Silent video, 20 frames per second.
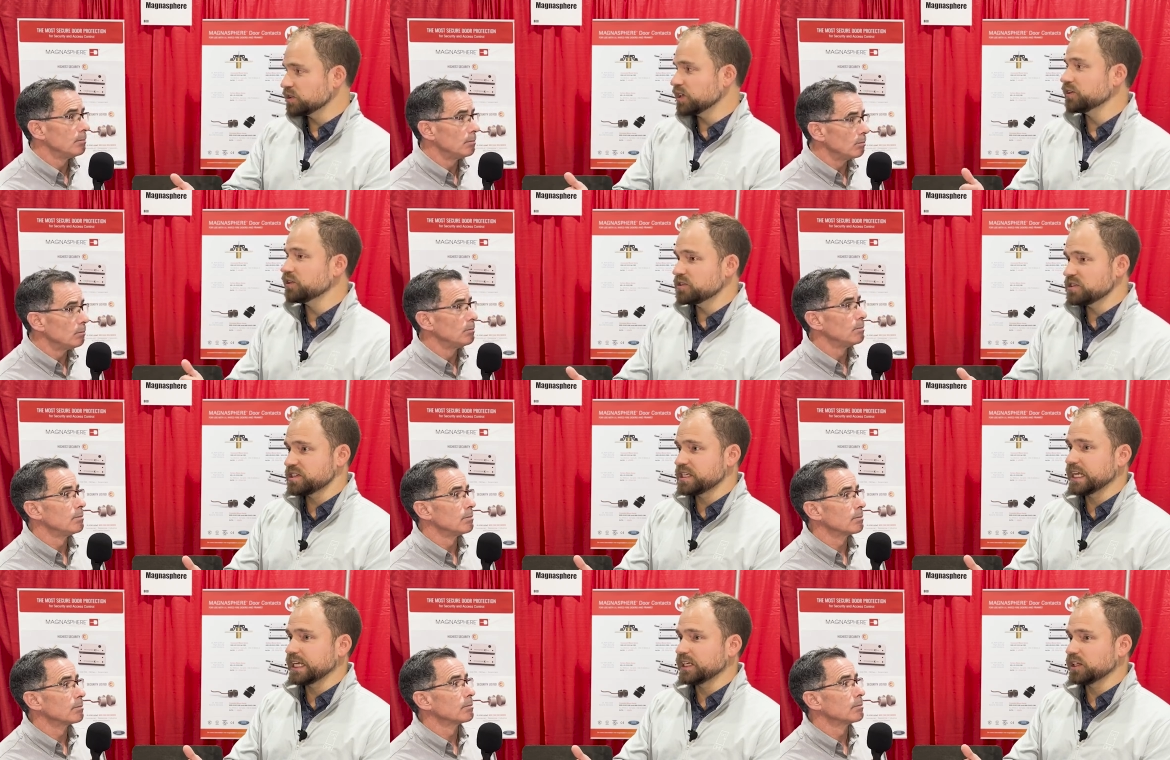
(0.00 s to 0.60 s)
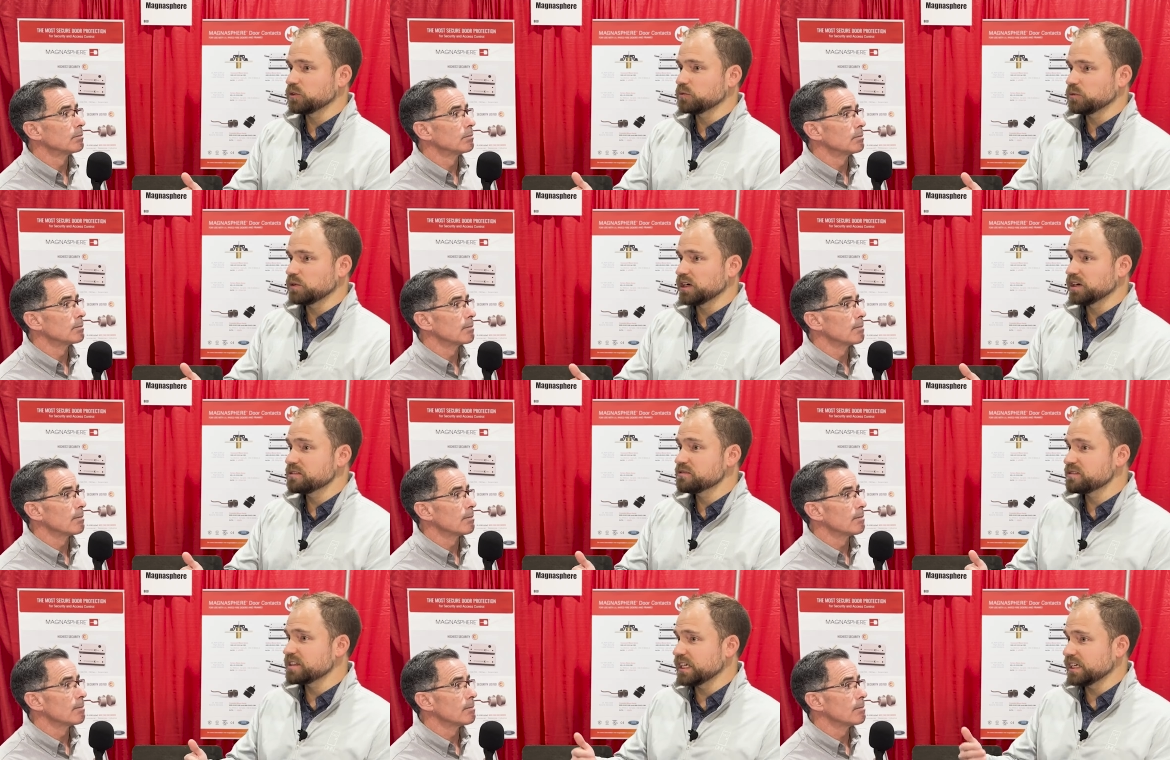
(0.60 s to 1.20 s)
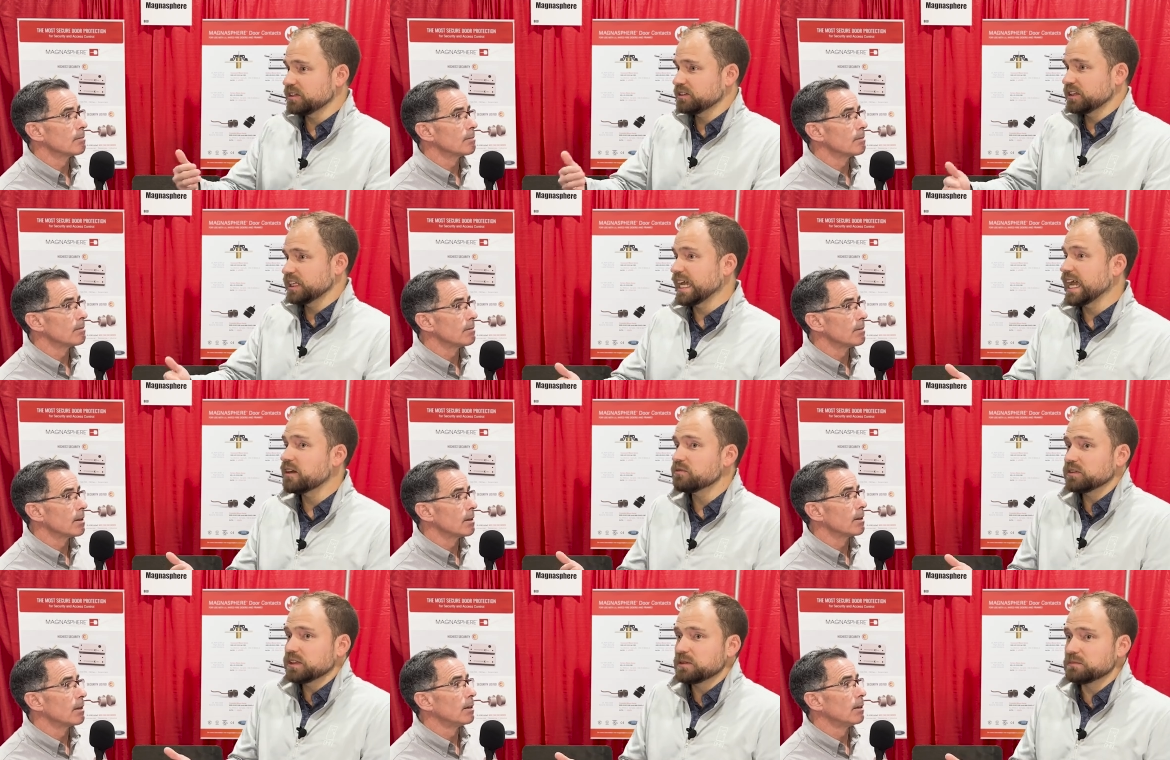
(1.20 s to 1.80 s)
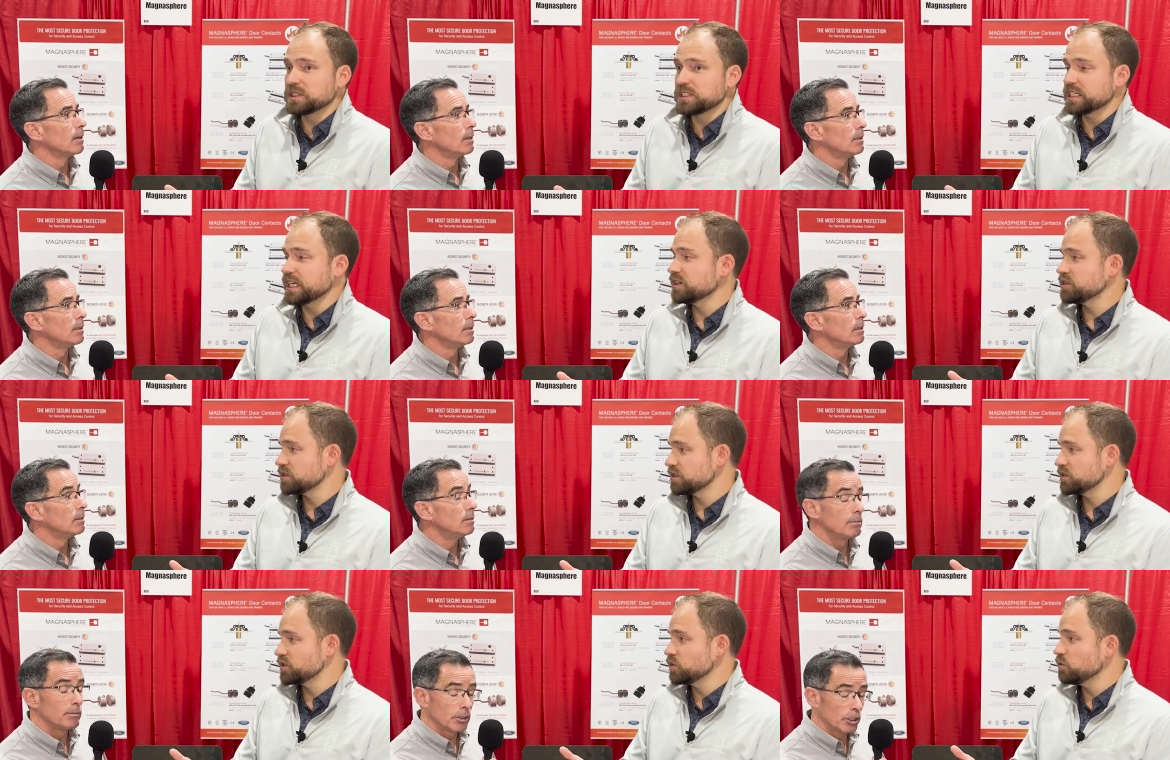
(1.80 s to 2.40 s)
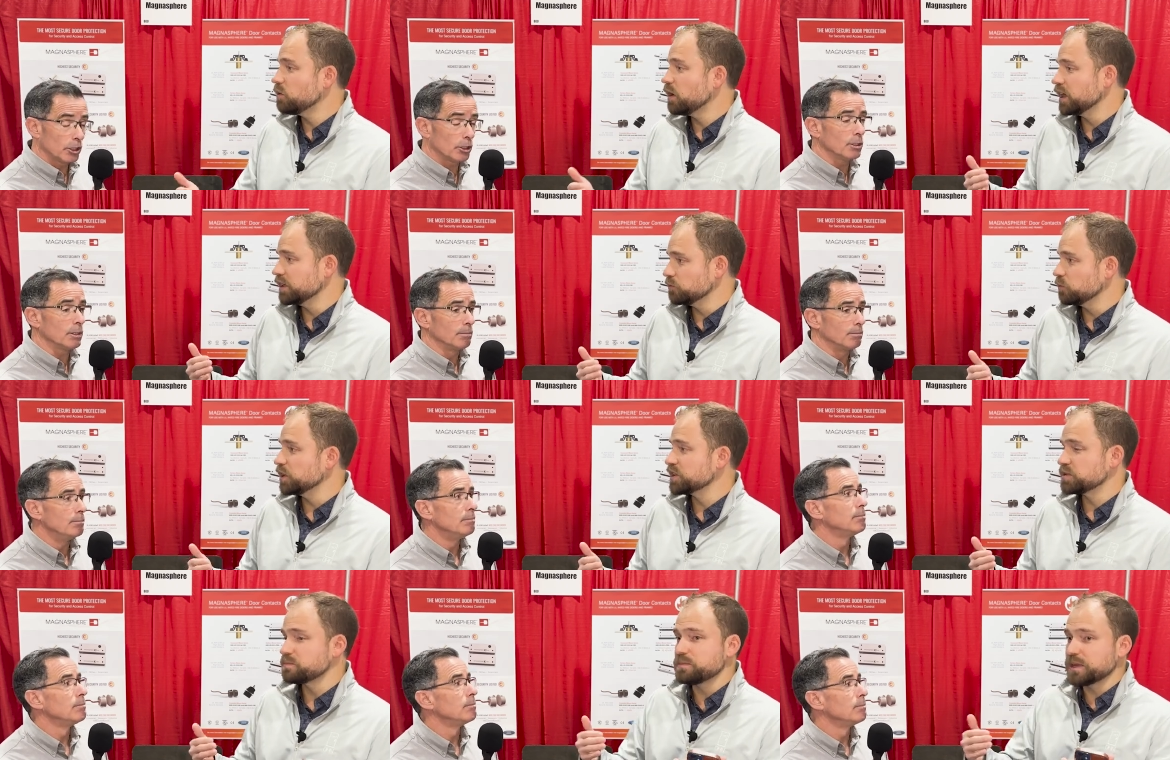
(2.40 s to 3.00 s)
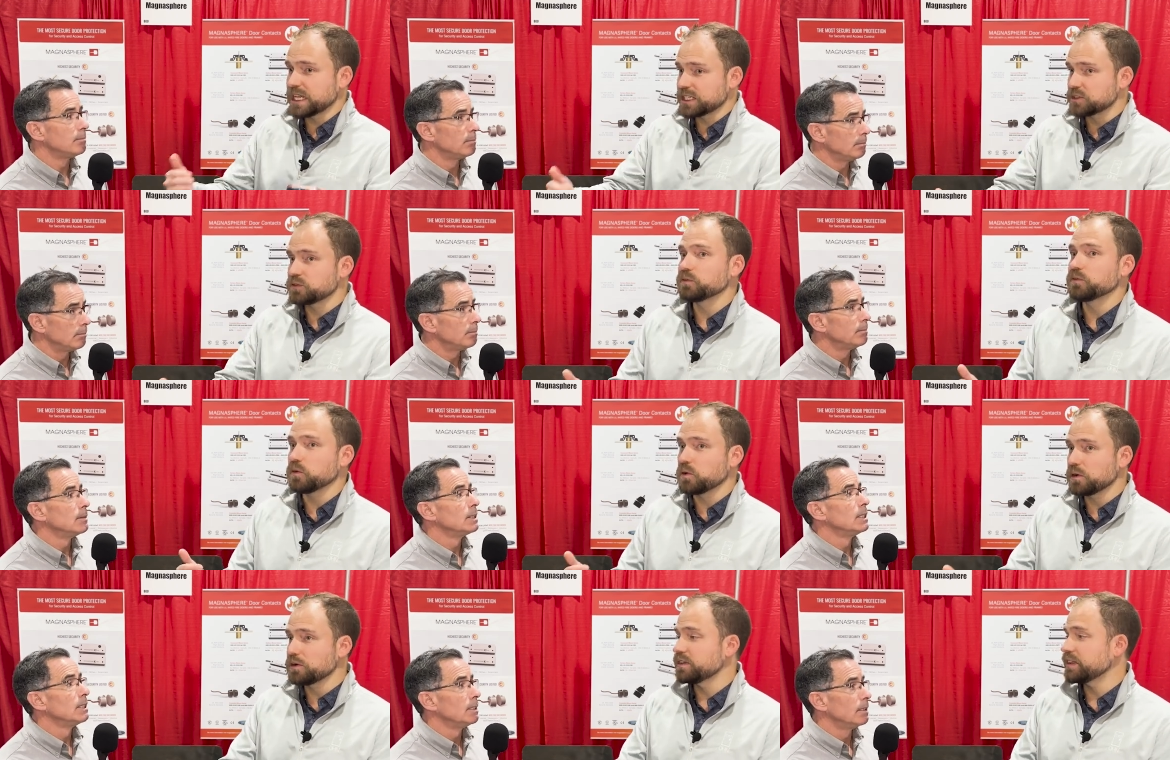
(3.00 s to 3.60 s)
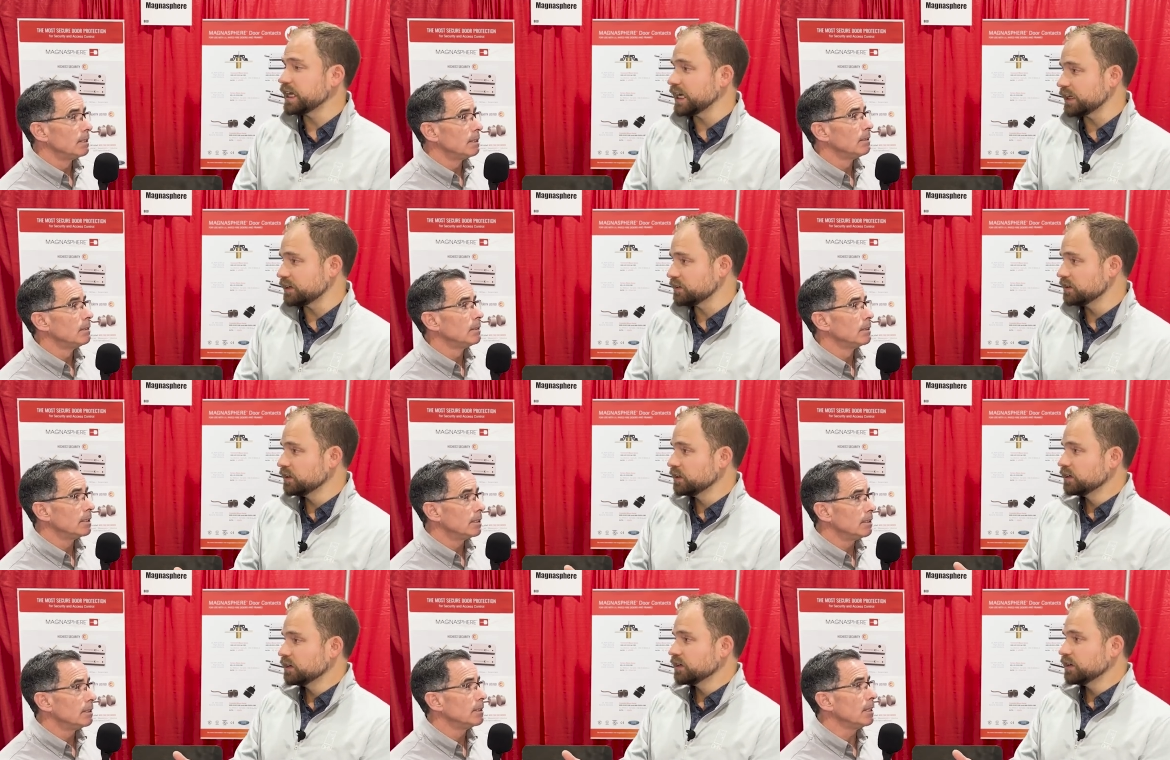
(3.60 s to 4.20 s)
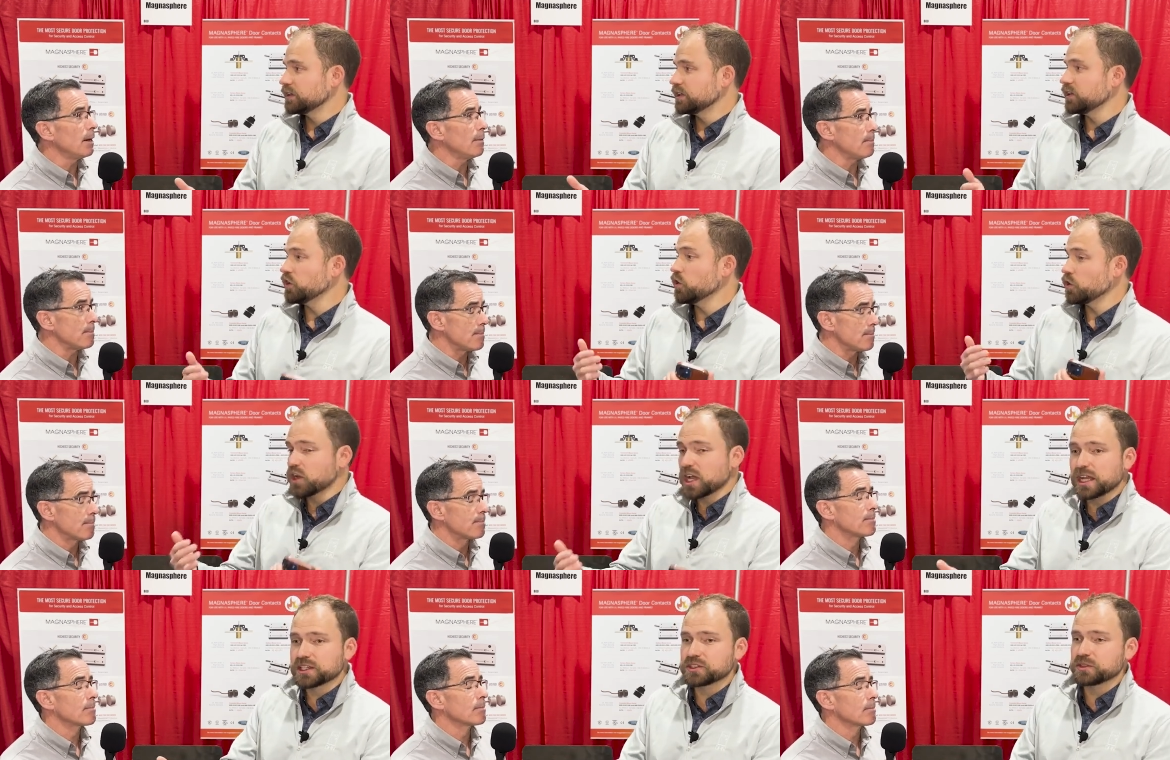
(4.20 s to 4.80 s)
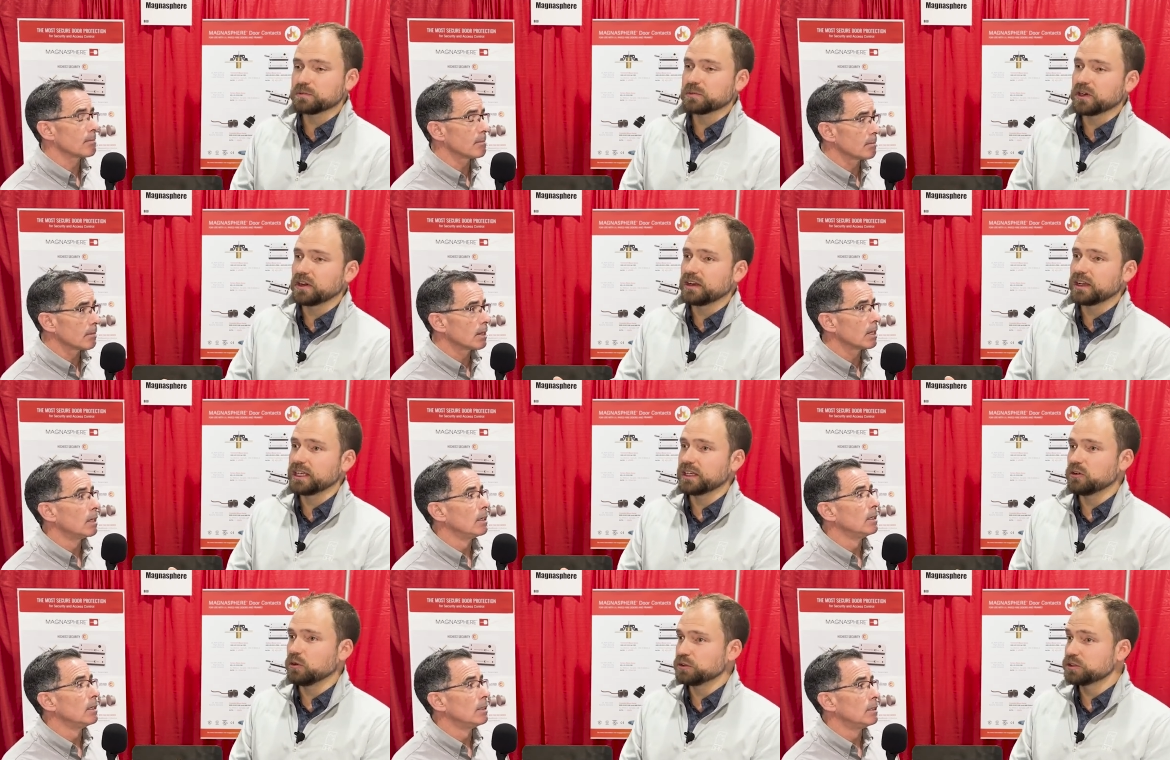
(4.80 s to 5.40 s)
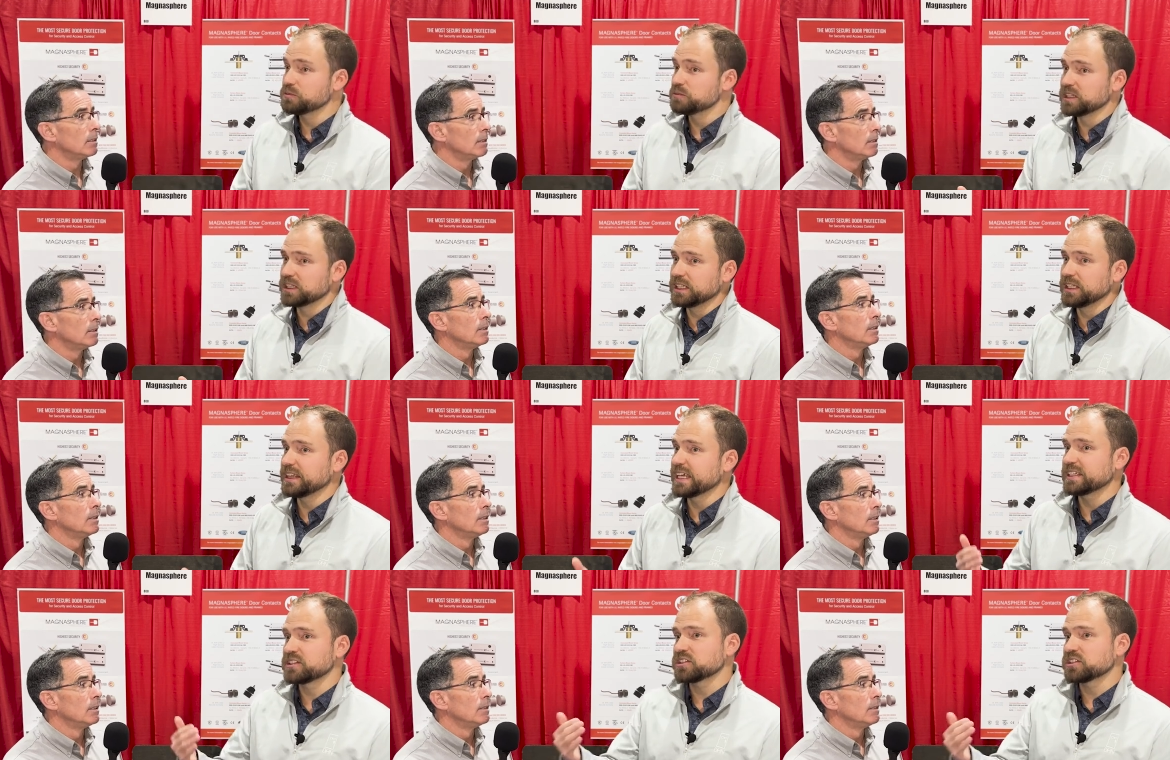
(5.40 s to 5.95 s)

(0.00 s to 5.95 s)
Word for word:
Speaker 1: understanding where they, they have limitations. You sure. what's best for that yep. your customer, and ultimately that's